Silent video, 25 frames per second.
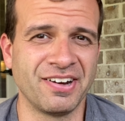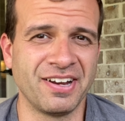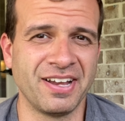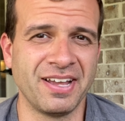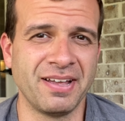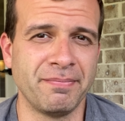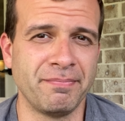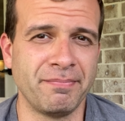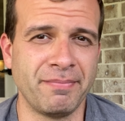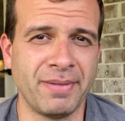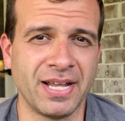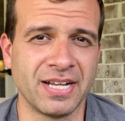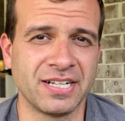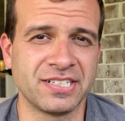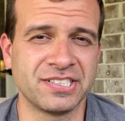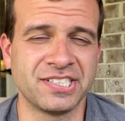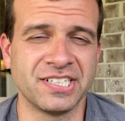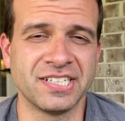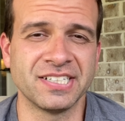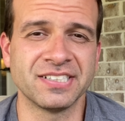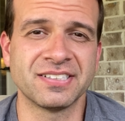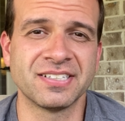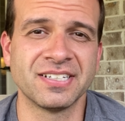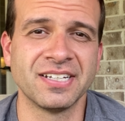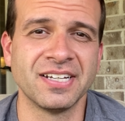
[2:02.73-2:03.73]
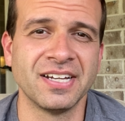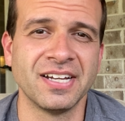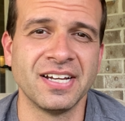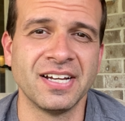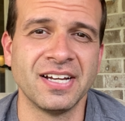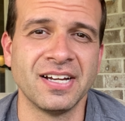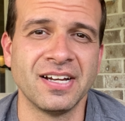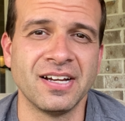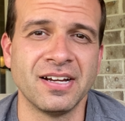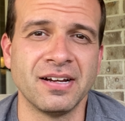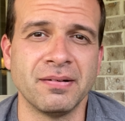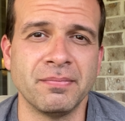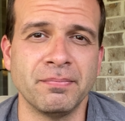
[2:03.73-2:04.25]
it makes it,
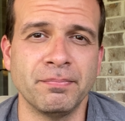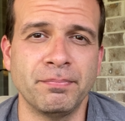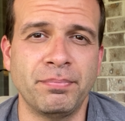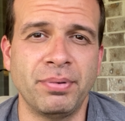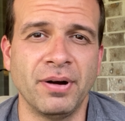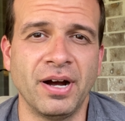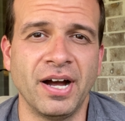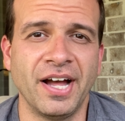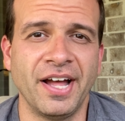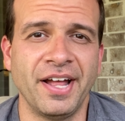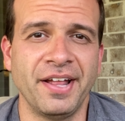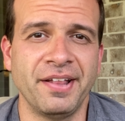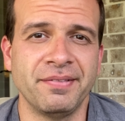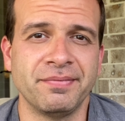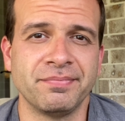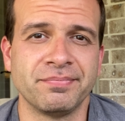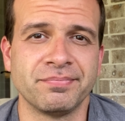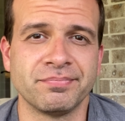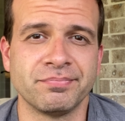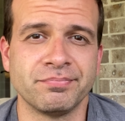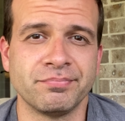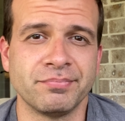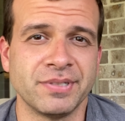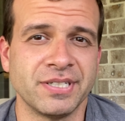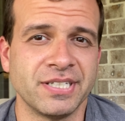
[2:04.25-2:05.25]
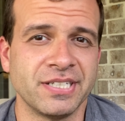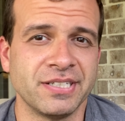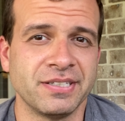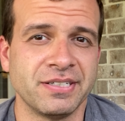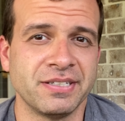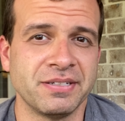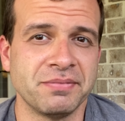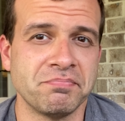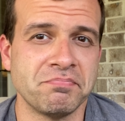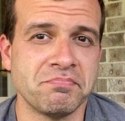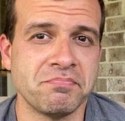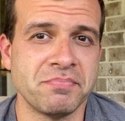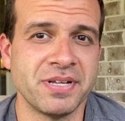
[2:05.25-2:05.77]
but
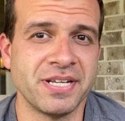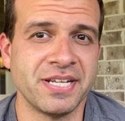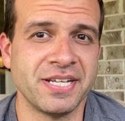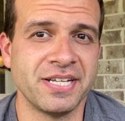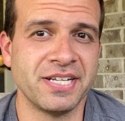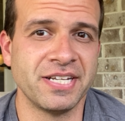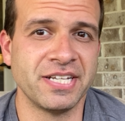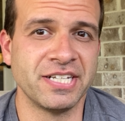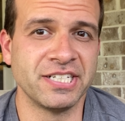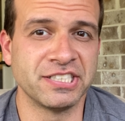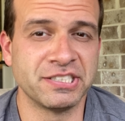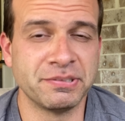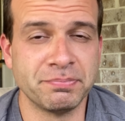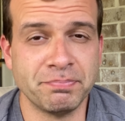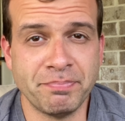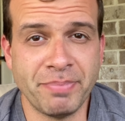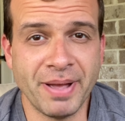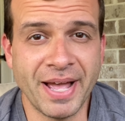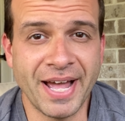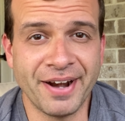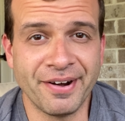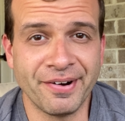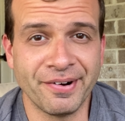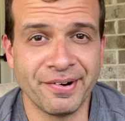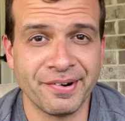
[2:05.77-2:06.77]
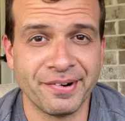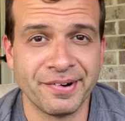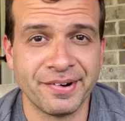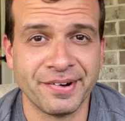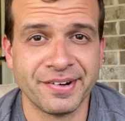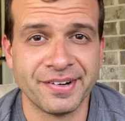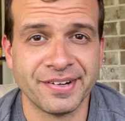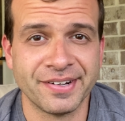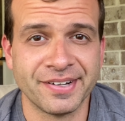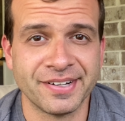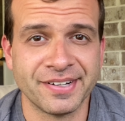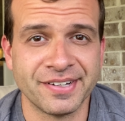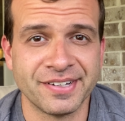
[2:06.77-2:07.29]
it's better,
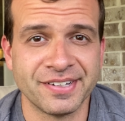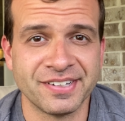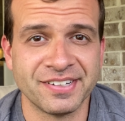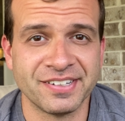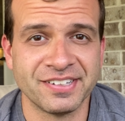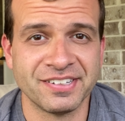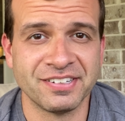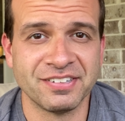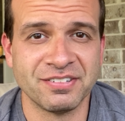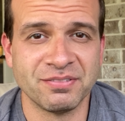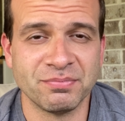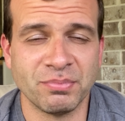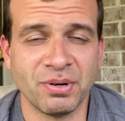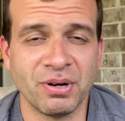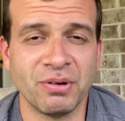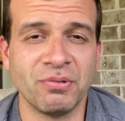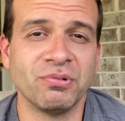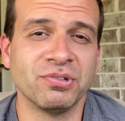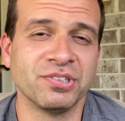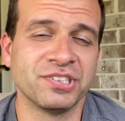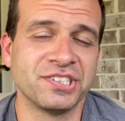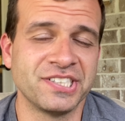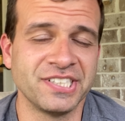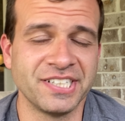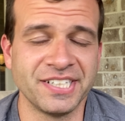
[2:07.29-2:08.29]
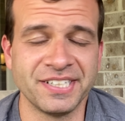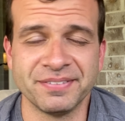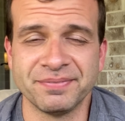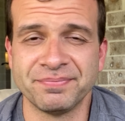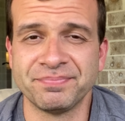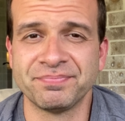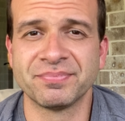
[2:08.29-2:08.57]
but we'll see.